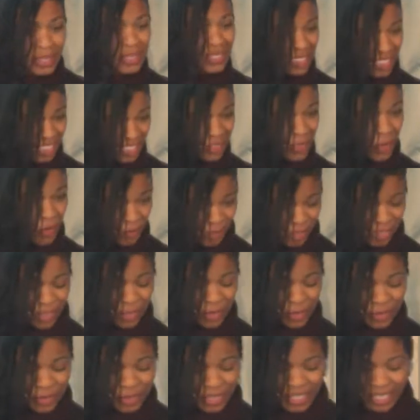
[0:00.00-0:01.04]
Mrs. North
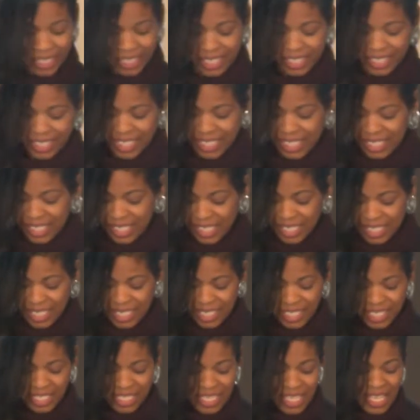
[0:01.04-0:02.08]
Dakota?
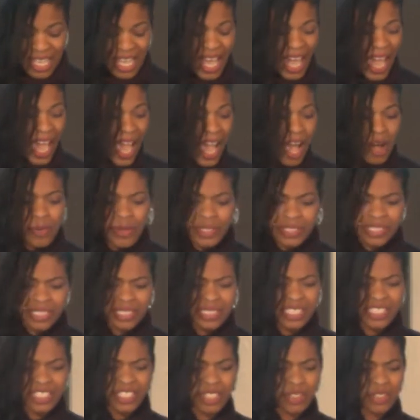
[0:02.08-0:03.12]
How is it
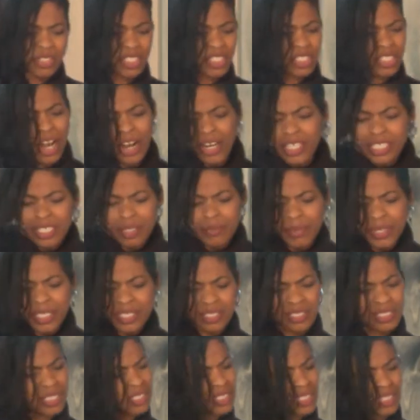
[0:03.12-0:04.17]
that you started a
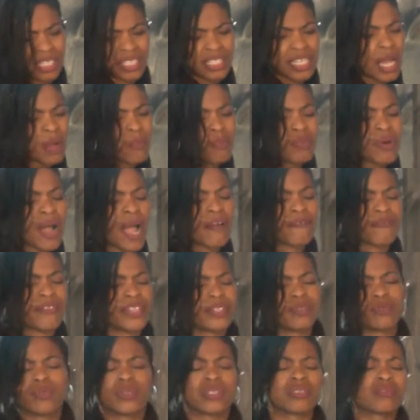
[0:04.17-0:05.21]
business, a
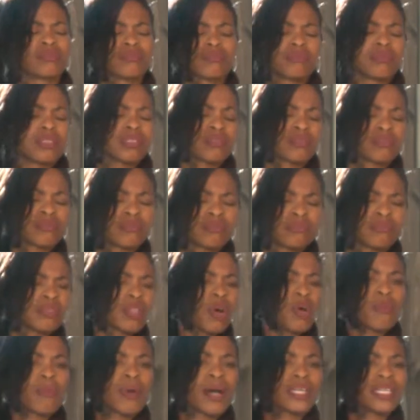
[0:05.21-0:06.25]
nonprofit, with, with
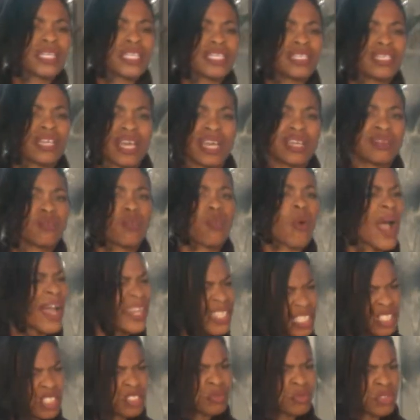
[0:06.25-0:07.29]
no money, and why
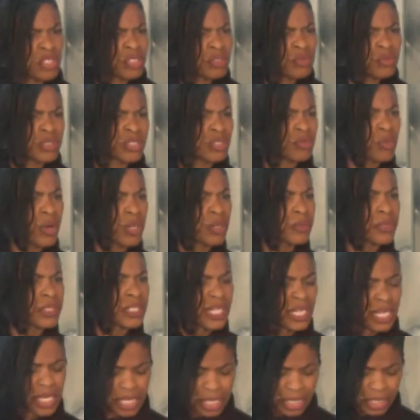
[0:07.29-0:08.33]
did you choose to work with
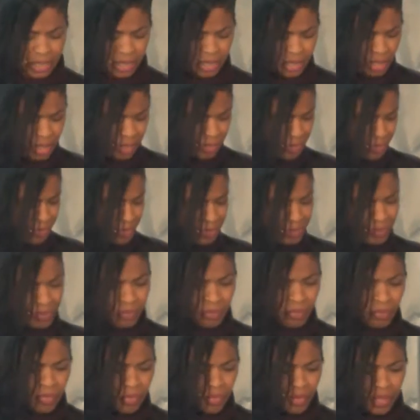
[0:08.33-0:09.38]
kids?
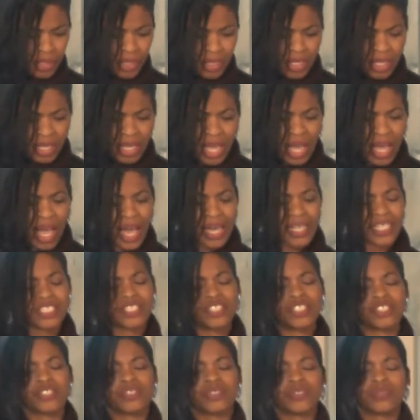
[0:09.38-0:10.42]
How
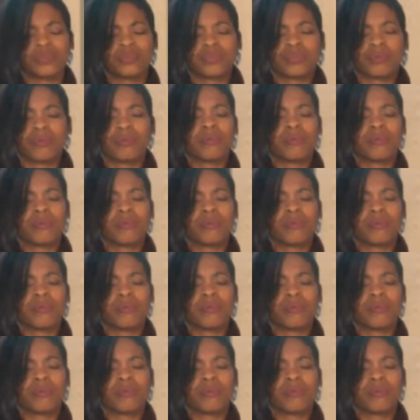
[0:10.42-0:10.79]
did you